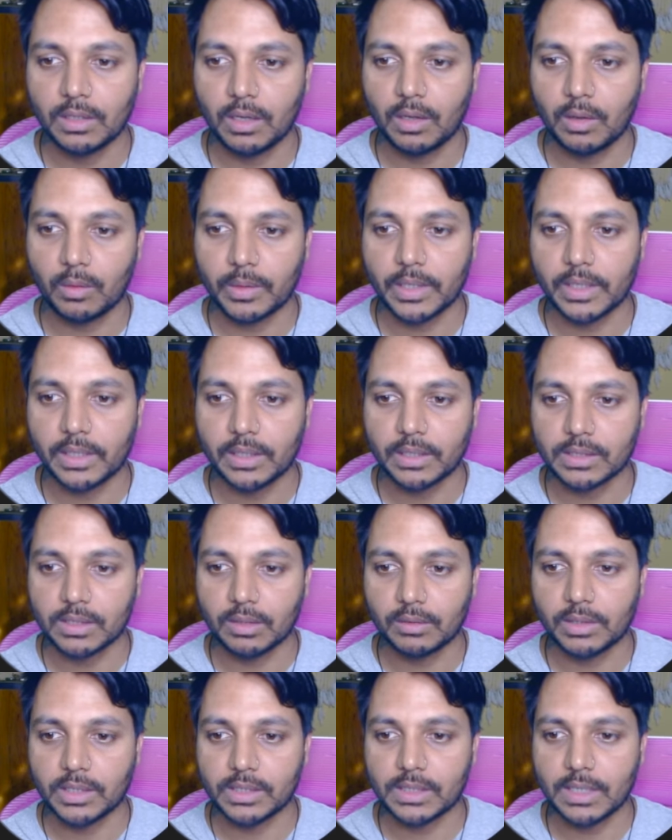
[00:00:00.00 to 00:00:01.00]
Okay,
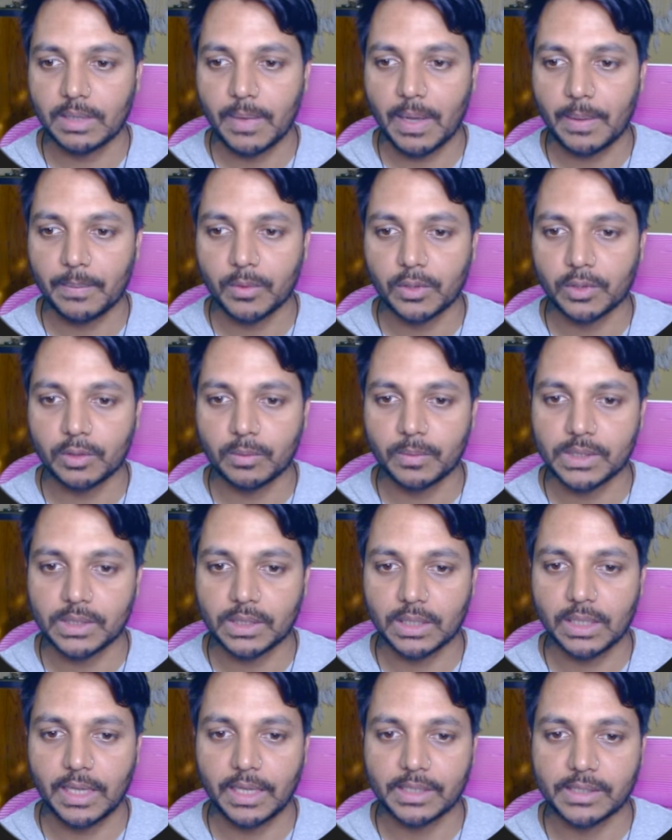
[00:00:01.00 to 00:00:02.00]
so this time I'm going to
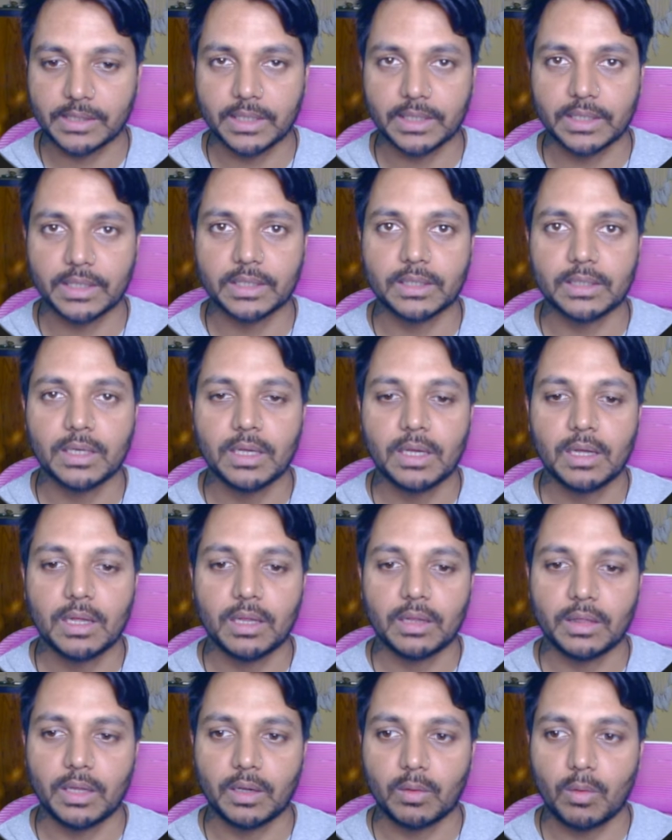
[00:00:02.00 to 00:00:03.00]
basically extract it
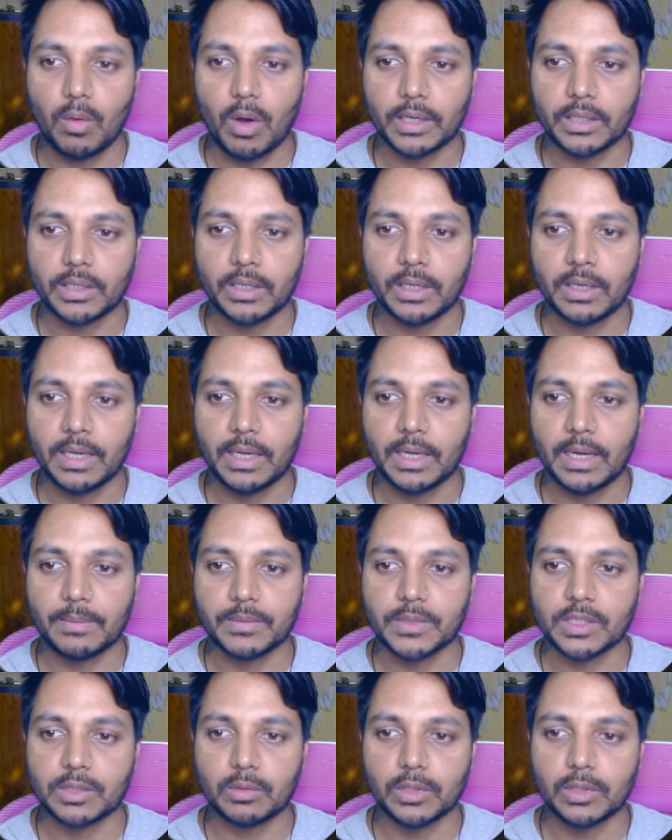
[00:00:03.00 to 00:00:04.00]
the quarter, and I'm
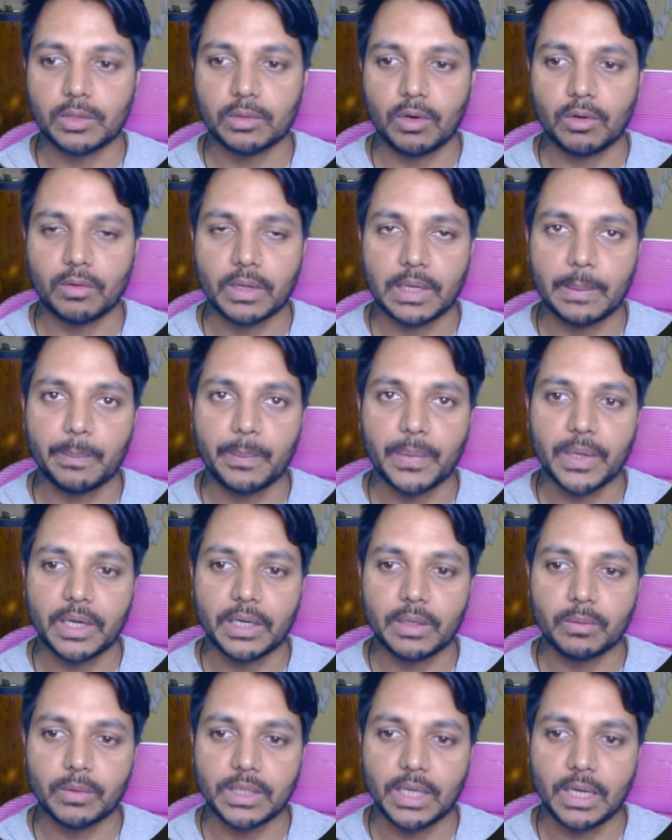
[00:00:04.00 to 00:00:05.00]
just going to compare
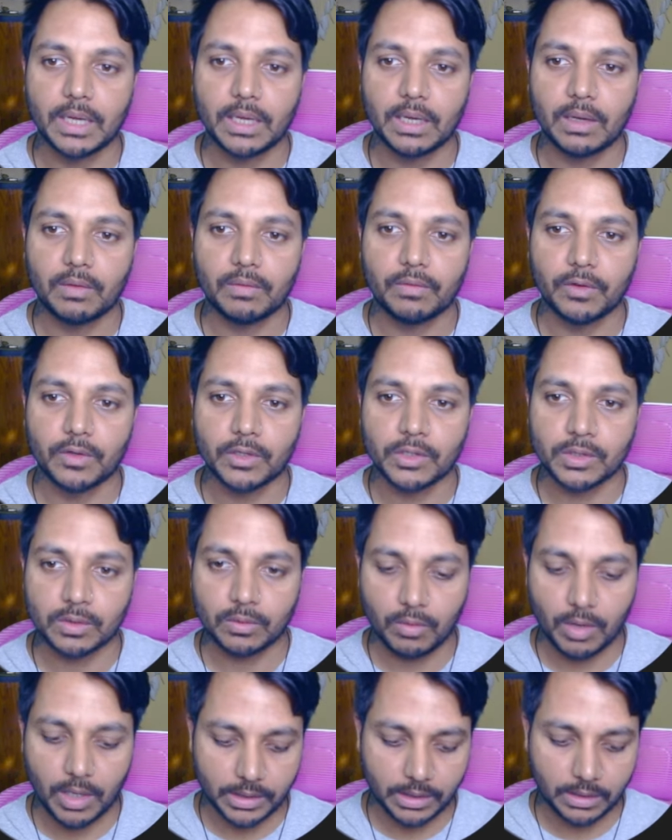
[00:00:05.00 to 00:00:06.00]
it with
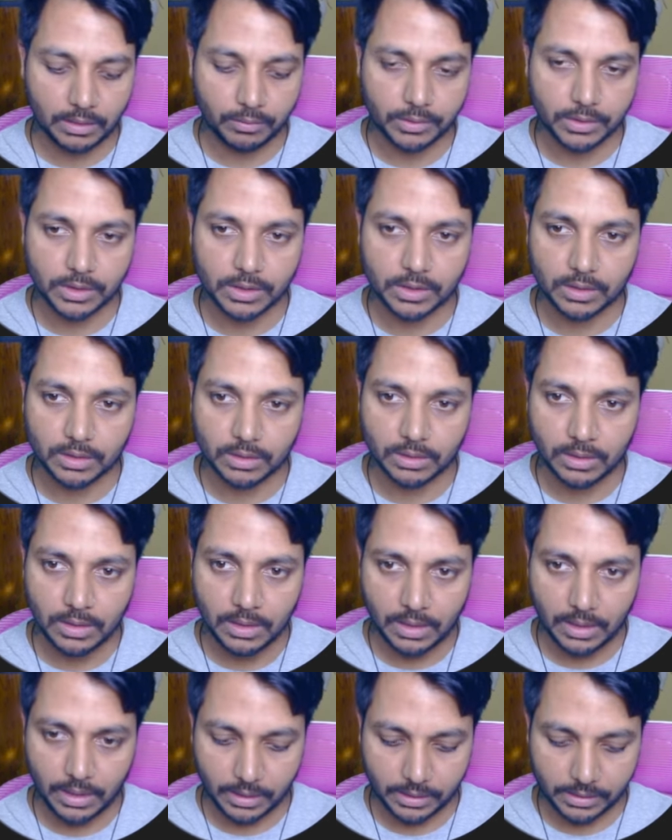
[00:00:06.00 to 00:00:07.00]
first quarter, which is
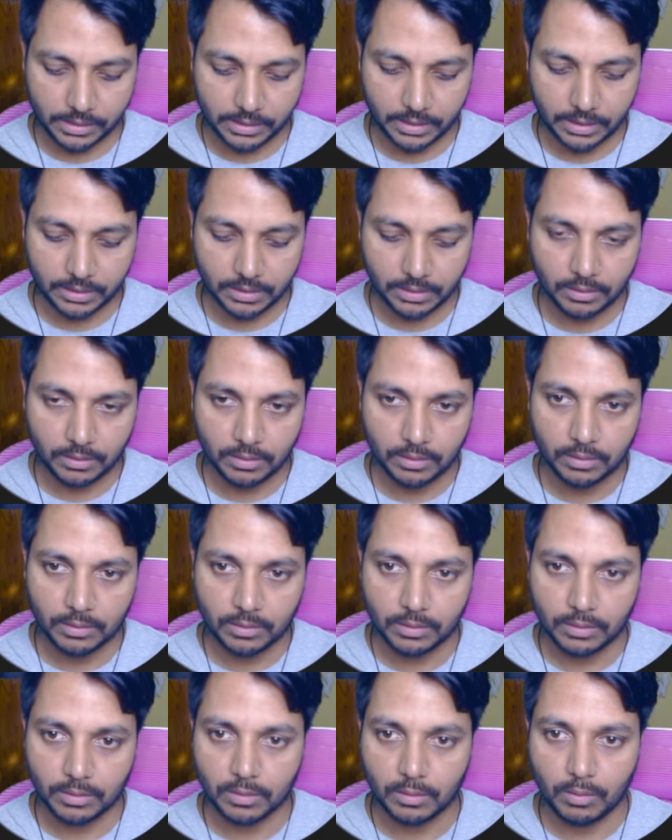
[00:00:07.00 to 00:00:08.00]
extract
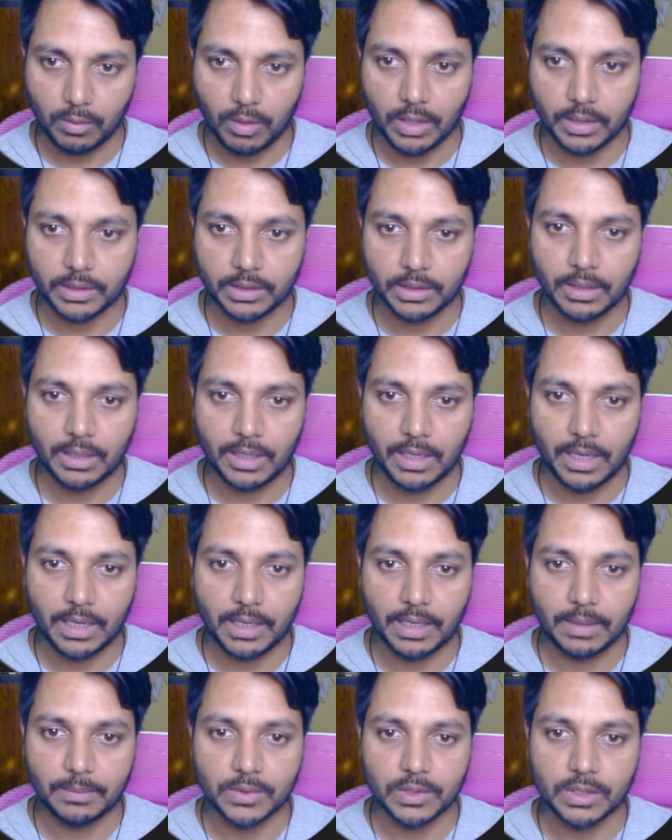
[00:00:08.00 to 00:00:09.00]
quarter, and
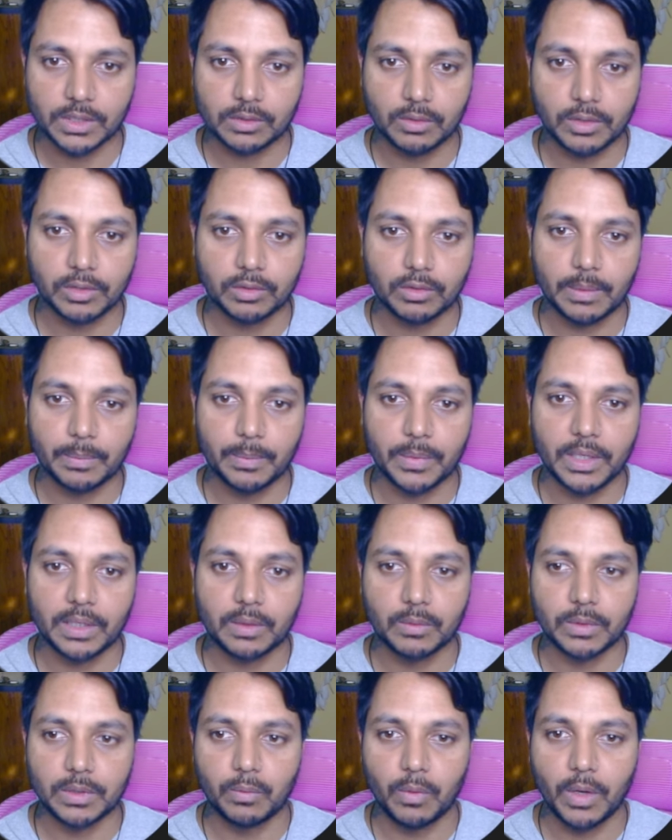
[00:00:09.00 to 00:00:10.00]
I'm just going to compare it
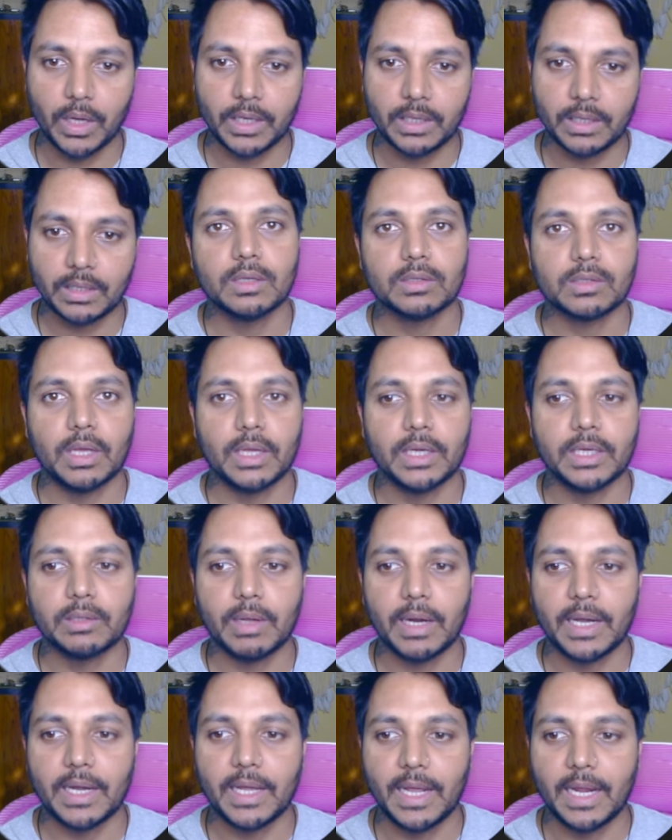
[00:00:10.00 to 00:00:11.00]
with 1. So I need
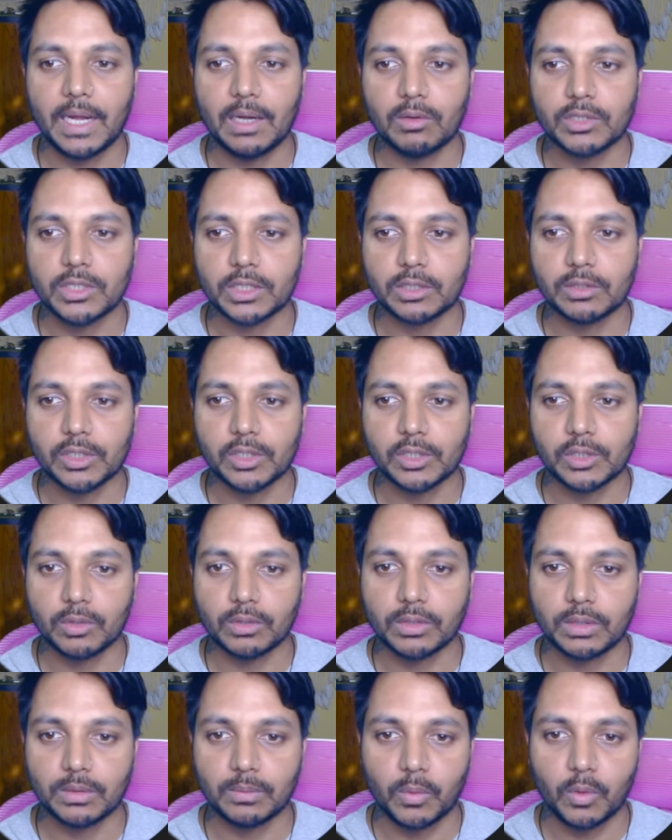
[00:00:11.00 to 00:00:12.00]
to add an AND logic to
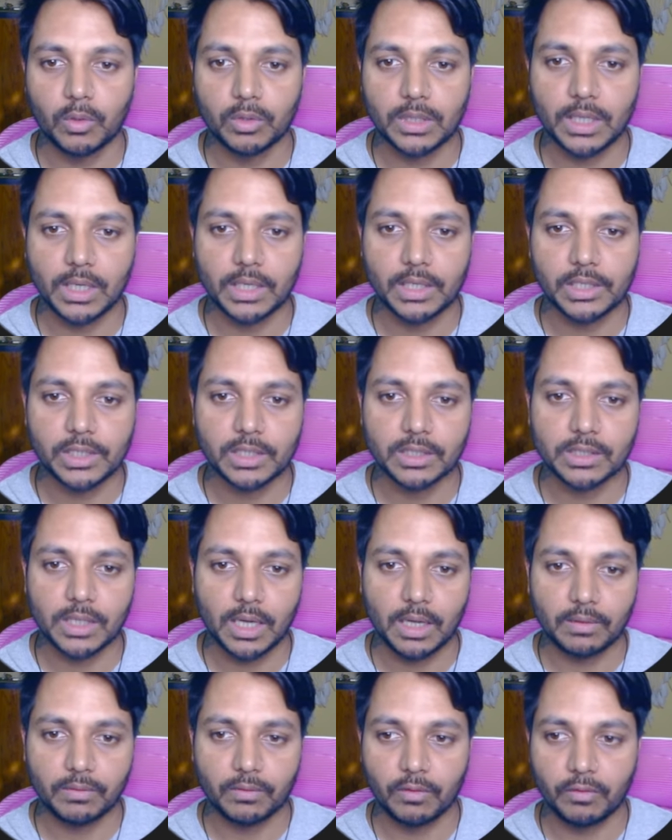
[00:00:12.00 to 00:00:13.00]
ensure both the conditions
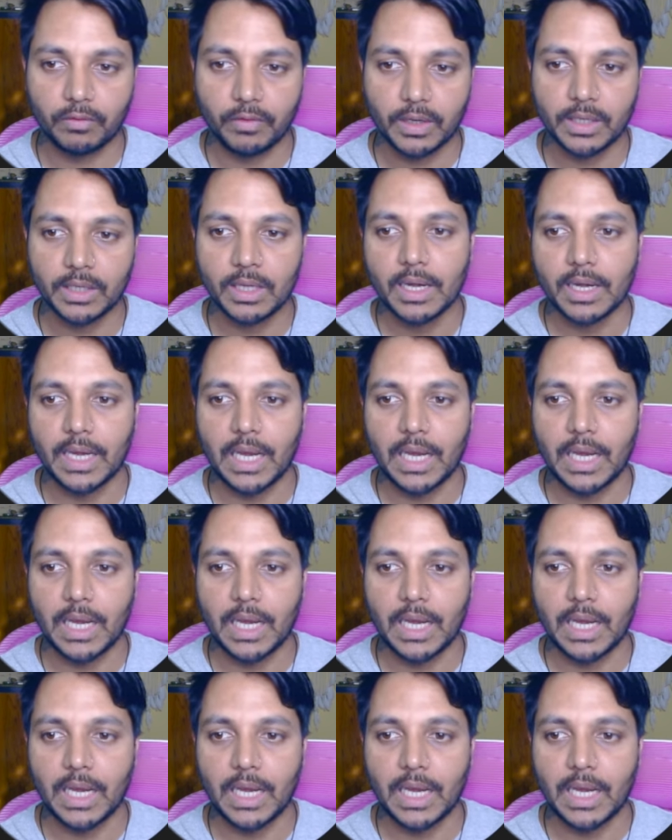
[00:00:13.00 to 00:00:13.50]
are fulfilled.